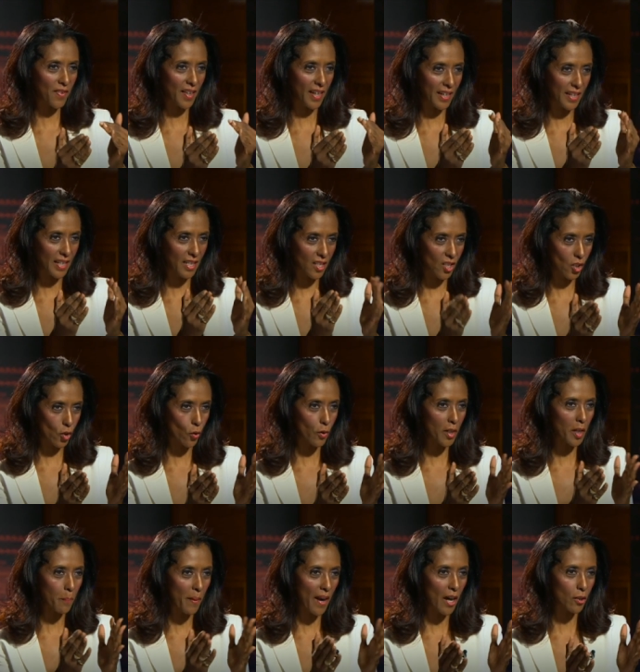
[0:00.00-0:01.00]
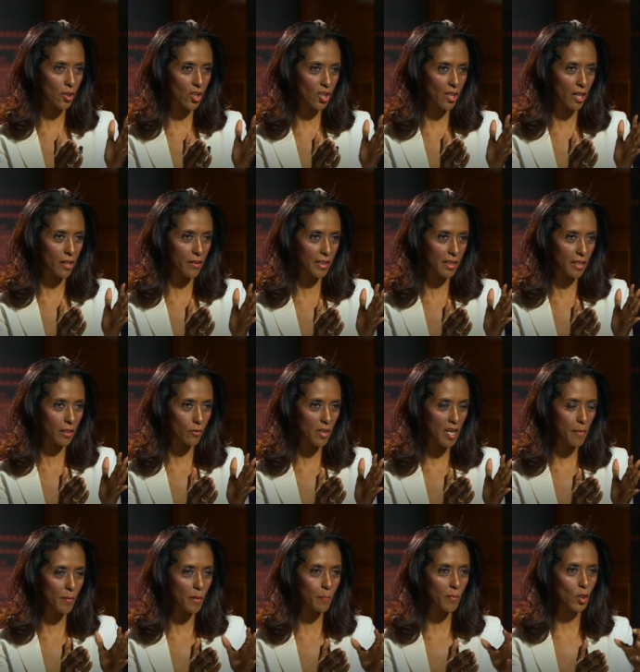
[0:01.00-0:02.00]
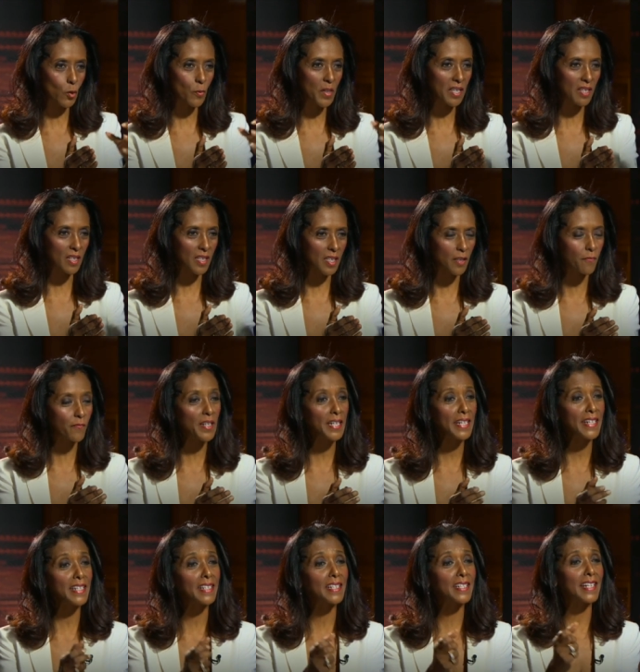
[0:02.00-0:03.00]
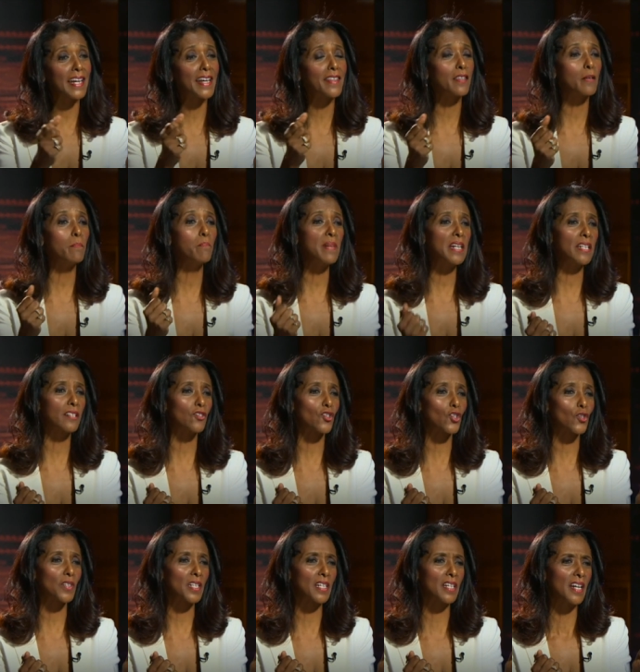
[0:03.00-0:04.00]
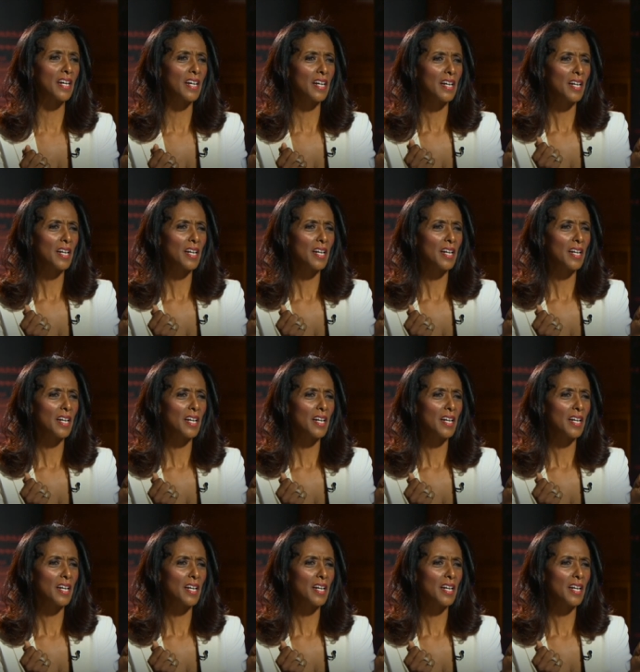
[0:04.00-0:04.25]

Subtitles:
that historic power-sharing agreement between the civilians and the military.